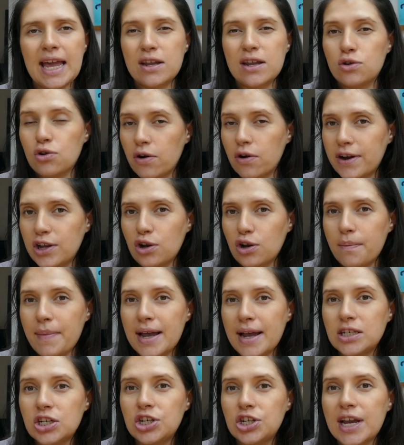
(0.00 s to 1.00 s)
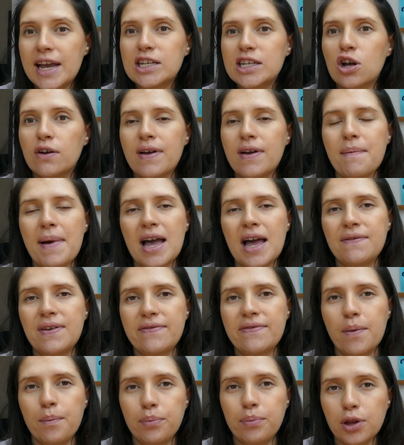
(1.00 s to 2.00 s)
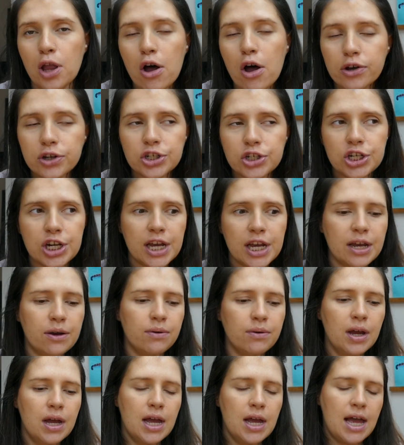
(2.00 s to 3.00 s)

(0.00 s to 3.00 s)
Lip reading: ignoring your messages or they might have even blocked you.